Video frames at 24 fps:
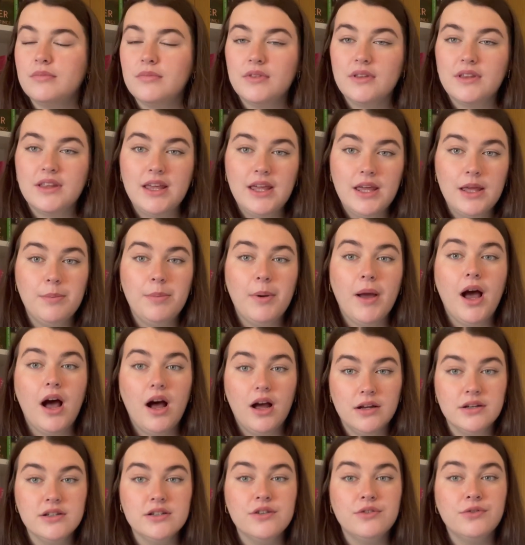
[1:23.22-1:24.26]
keep it
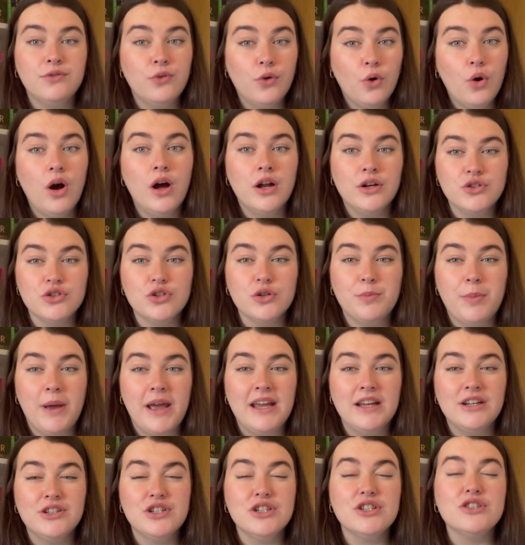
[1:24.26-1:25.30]
under 400
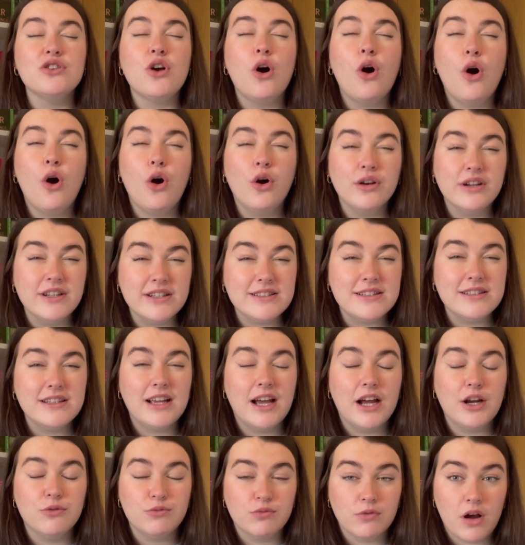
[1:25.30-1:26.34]
pages. Honestly,
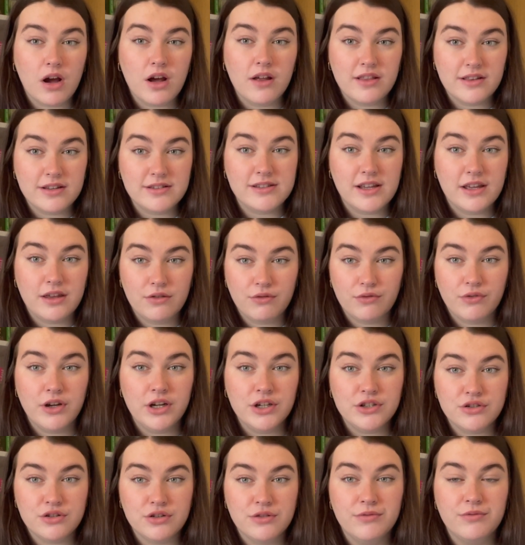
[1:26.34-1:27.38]
I'd rather say
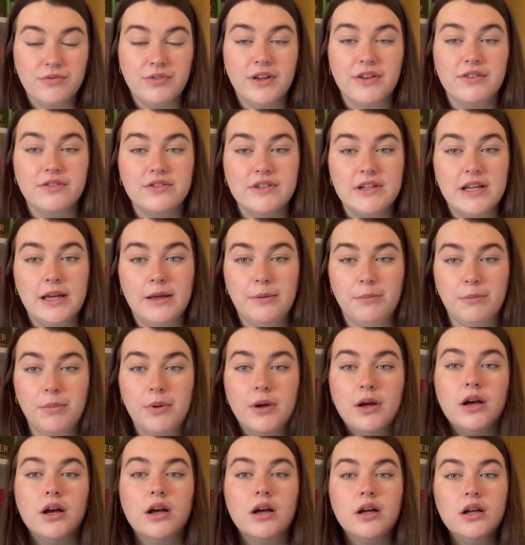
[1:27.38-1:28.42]
350,
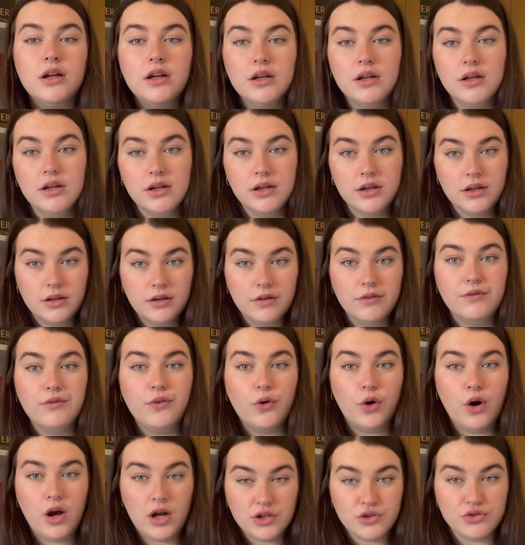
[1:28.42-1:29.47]
but
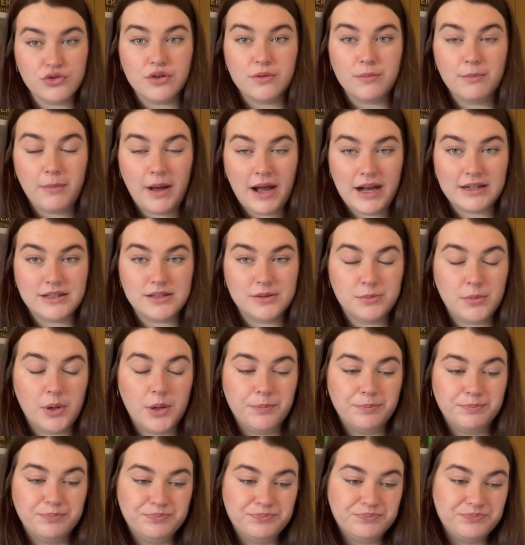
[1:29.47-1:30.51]
400
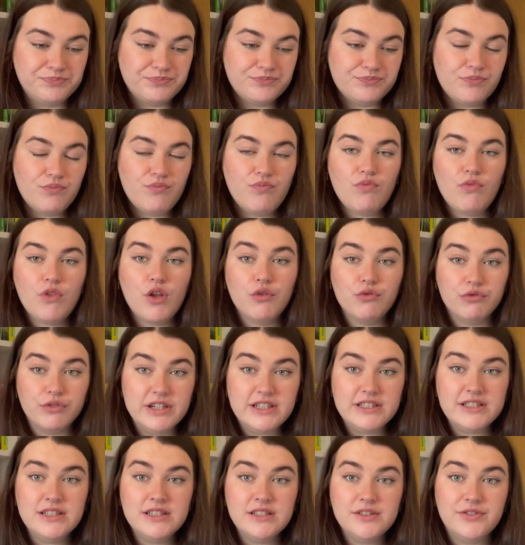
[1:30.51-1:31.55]
maximum.
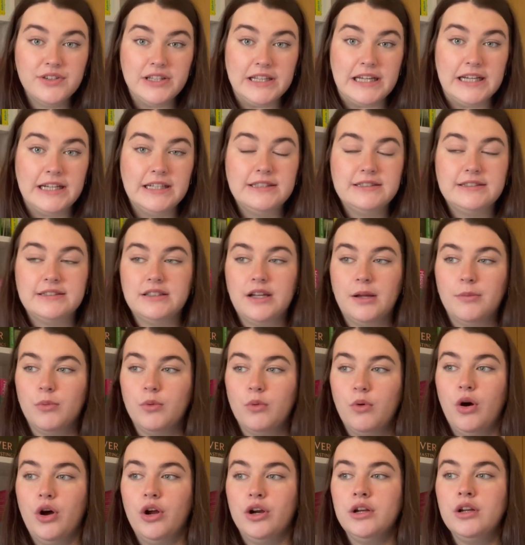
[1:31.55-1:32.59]
Reasons for this: number
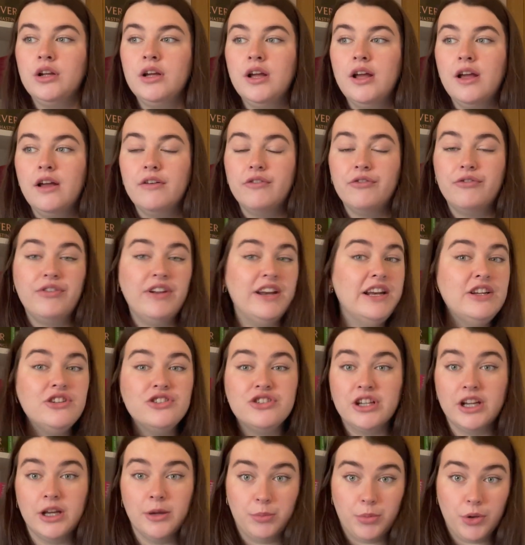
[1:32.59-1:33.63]
one,
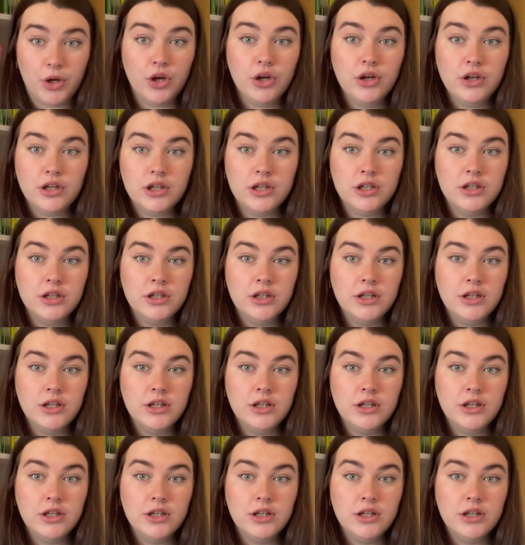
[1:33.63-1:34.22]
finishing a book